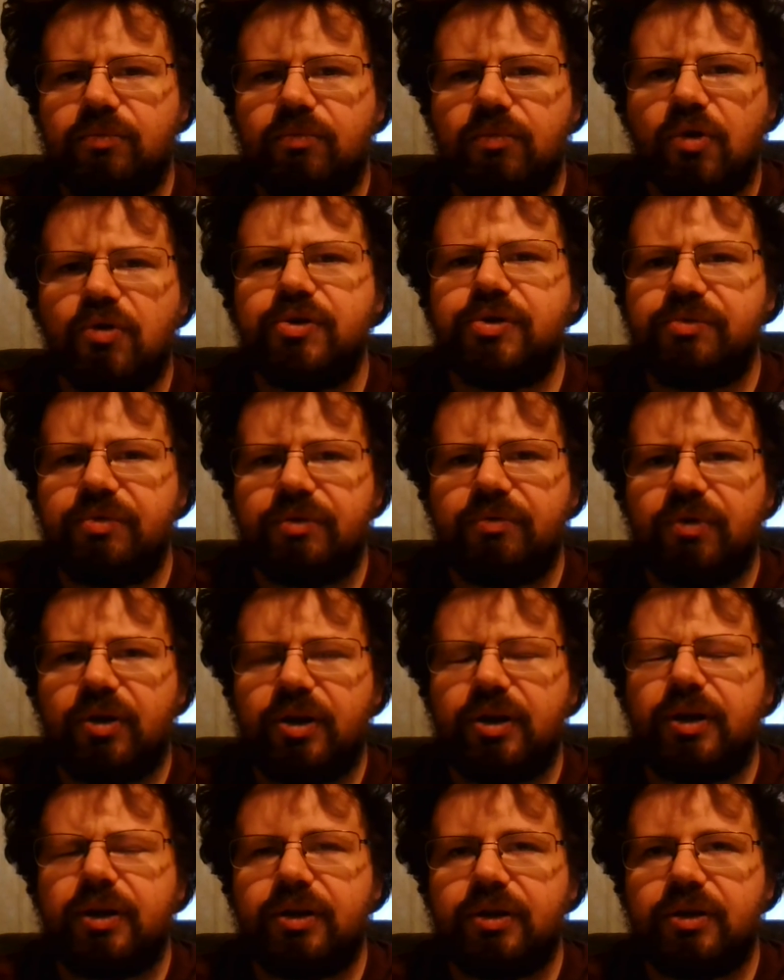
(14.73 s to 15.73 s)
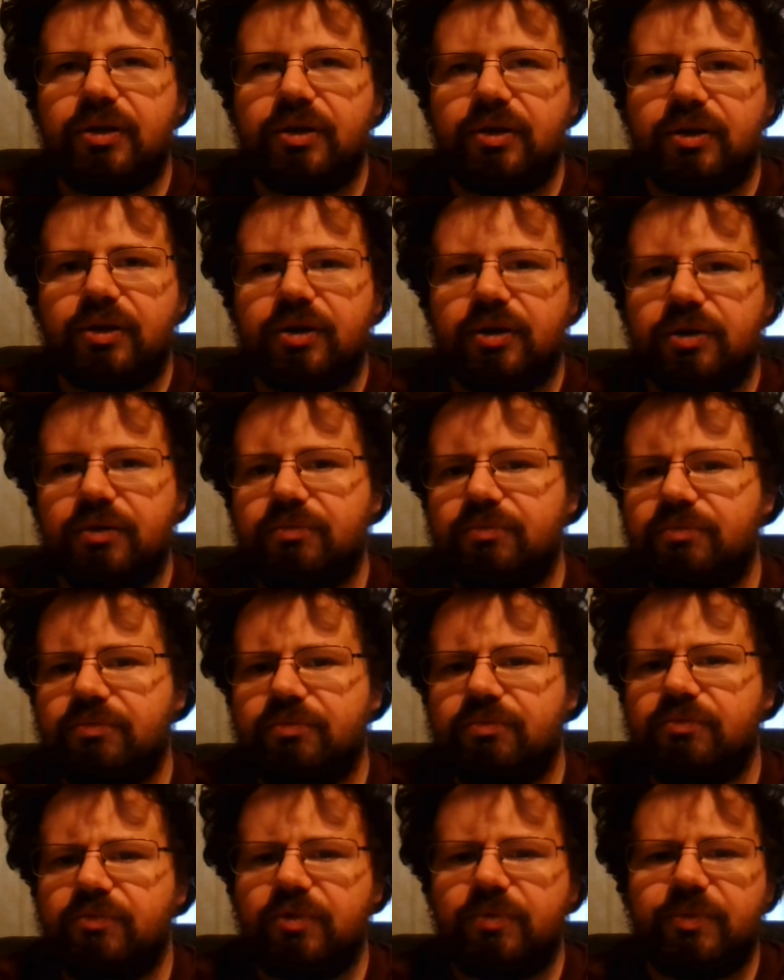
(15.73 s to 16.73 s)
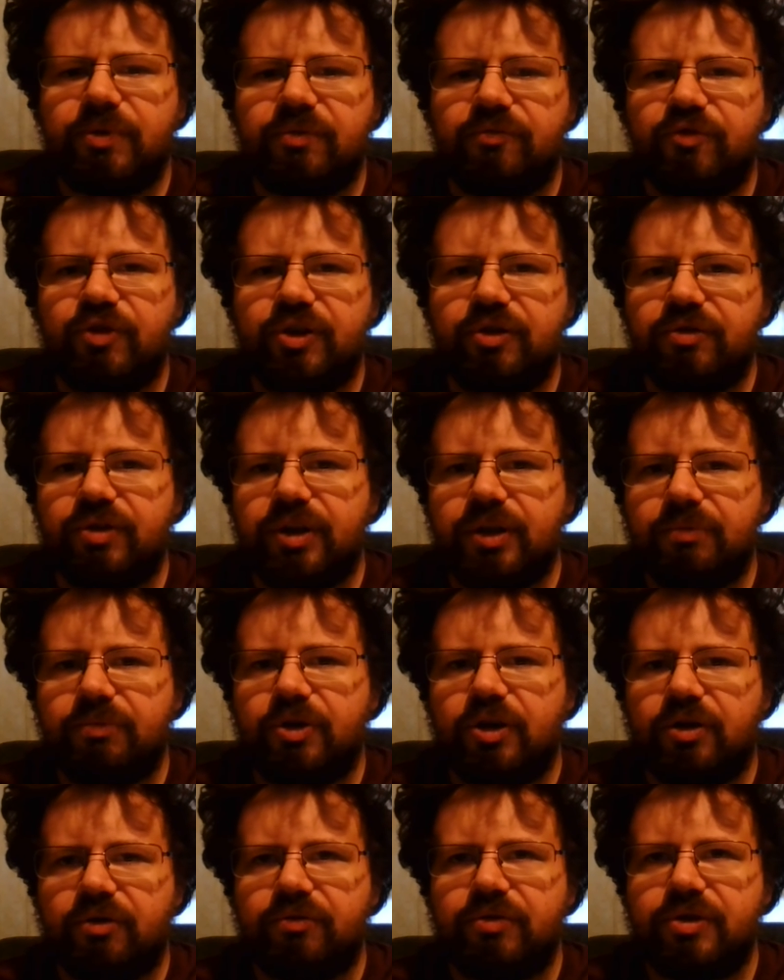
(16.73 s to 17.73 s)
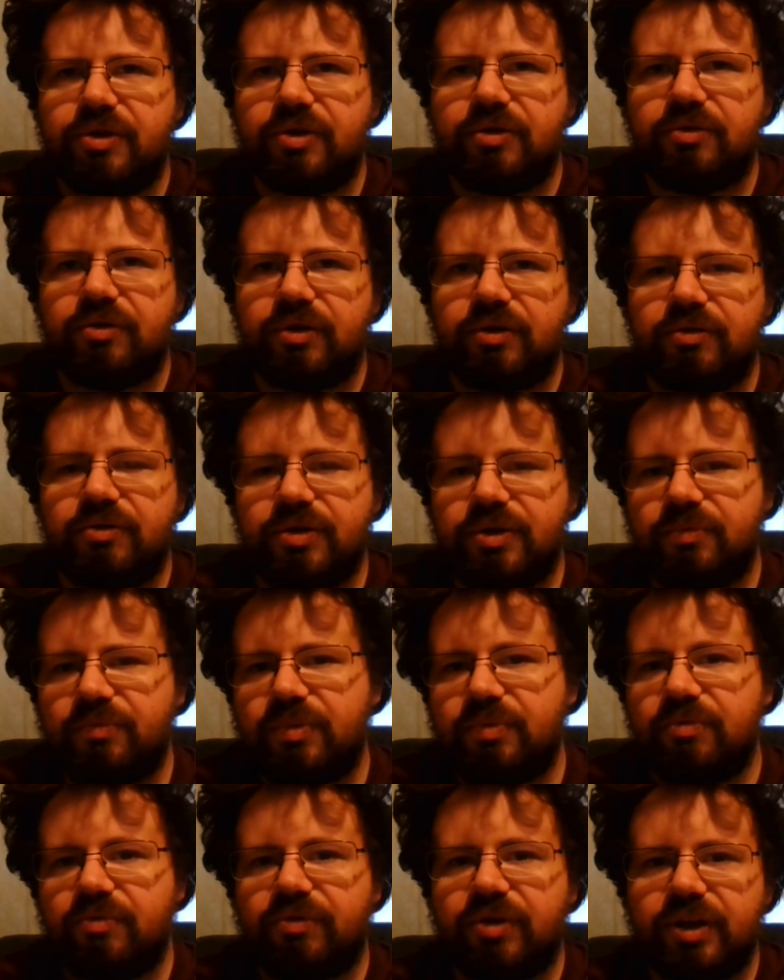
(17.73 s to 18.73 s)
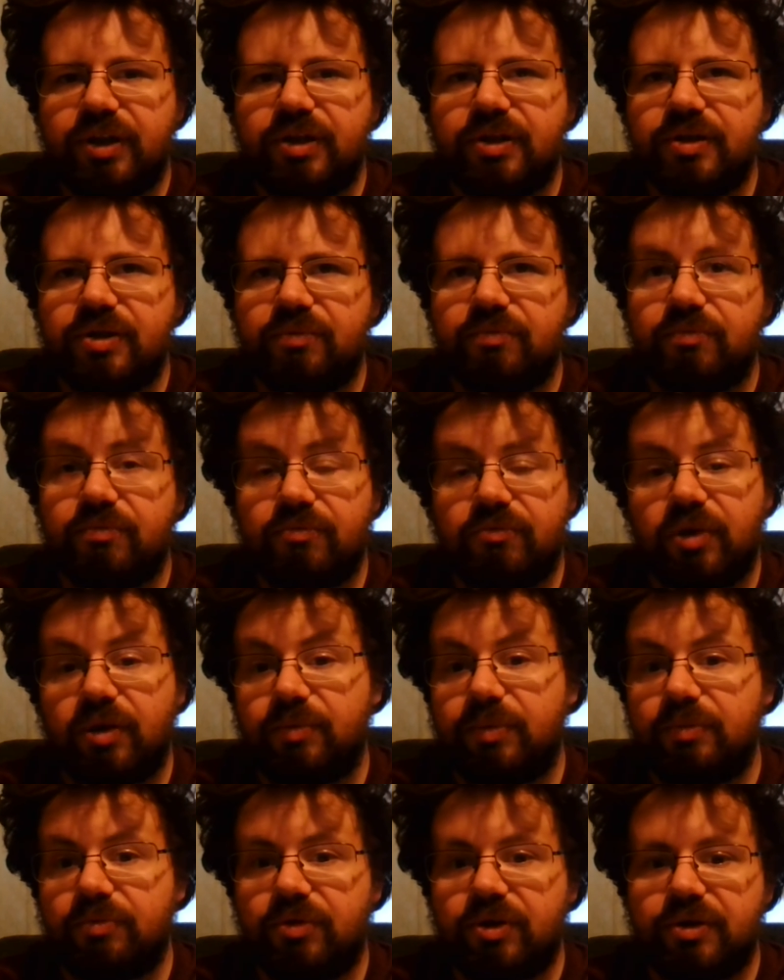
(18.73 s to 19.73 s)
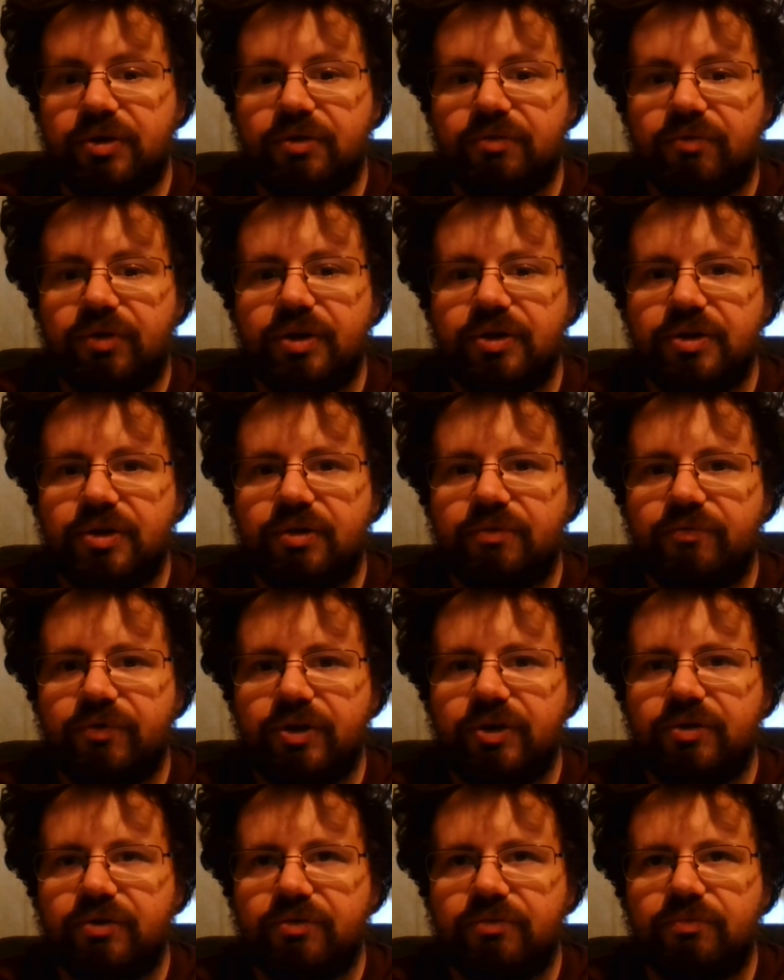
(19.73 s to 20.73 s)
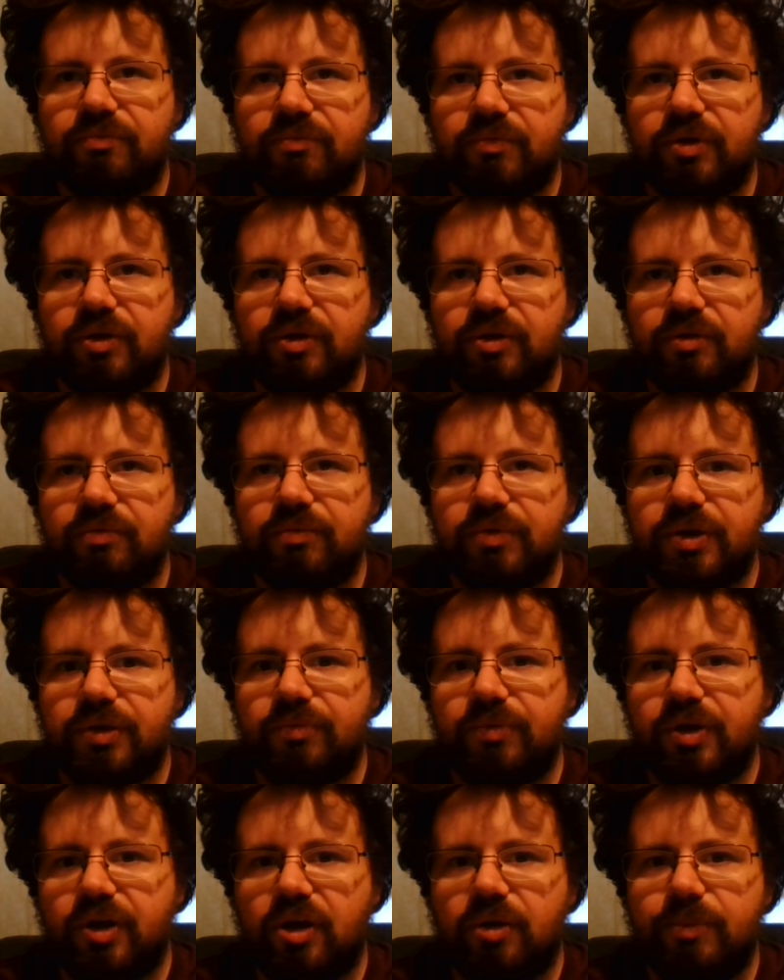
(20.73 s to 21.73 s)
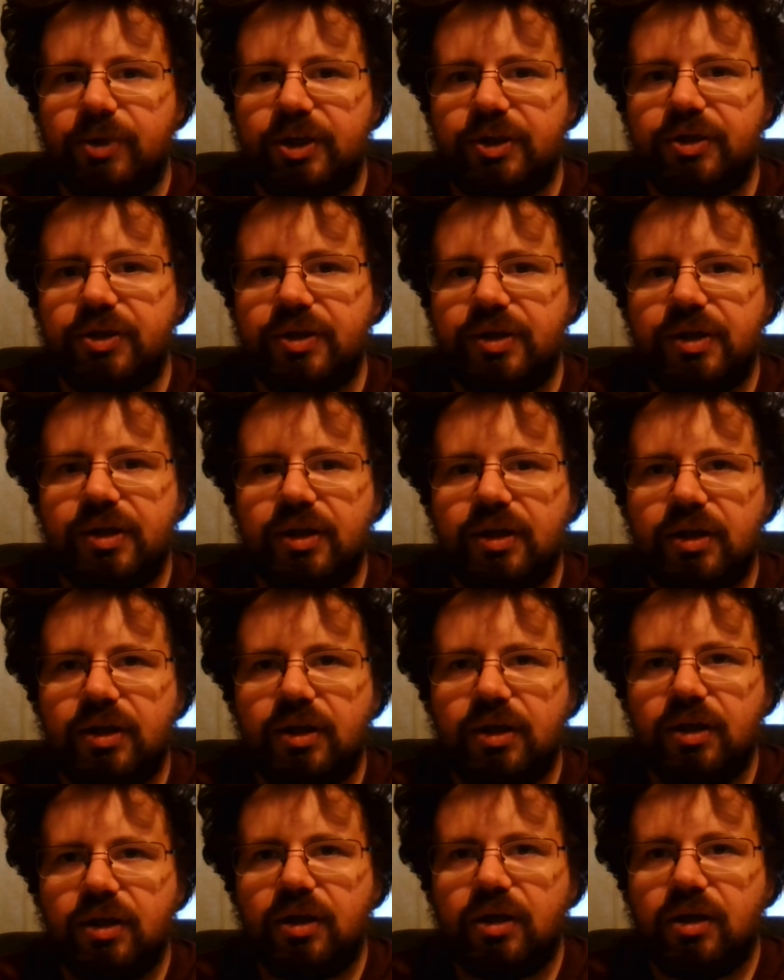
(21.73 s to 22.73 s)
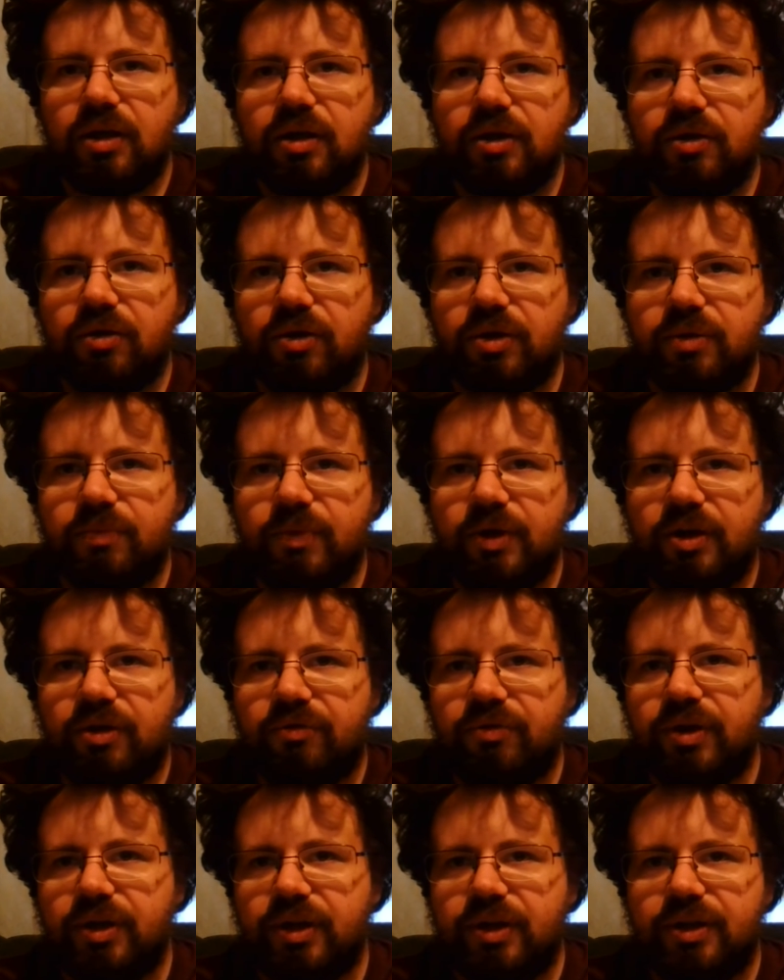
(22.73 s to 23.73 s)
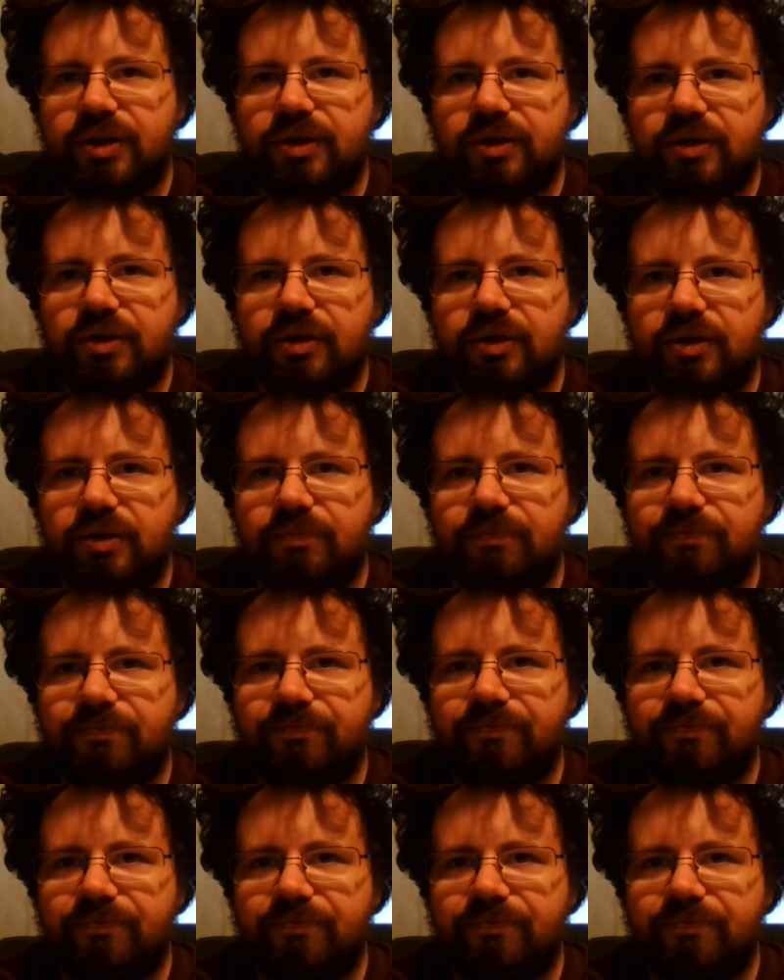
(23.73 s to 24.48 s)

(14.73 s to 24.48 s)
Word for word: mostly writing, um, a little bit of video game knowledge here and there. Some people like it, some a lot of people actually watched that video, Uh, some commented. Talked about like uh,